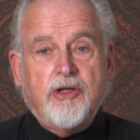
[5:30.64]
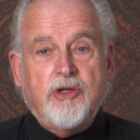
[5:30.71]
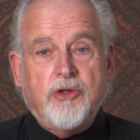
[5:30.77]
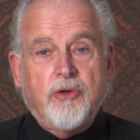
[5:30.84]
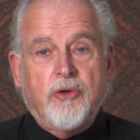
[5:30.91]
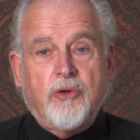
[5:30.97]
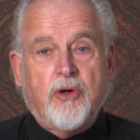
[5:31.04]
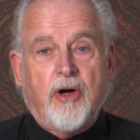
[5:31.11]

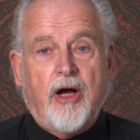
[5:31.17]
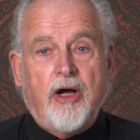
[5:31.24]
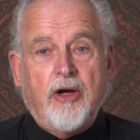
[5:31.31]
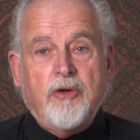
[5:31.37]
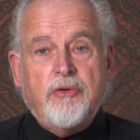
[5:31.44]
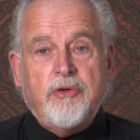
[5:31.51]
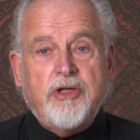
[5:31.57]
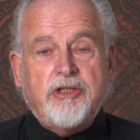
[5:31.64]
your
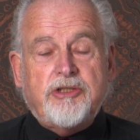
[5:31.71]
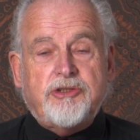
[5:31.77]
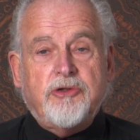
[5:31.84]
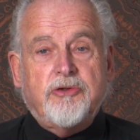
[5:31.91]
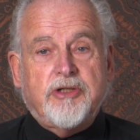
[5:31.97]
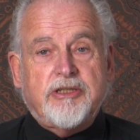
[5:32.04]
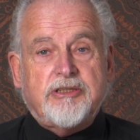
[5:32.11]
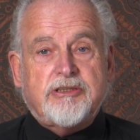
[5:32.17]
only
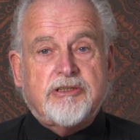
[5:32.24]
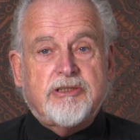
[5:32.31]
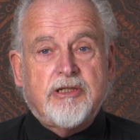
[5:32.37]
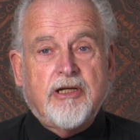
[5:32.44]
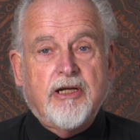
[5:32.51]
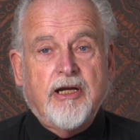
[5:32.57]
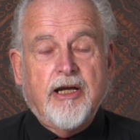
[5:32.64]
choice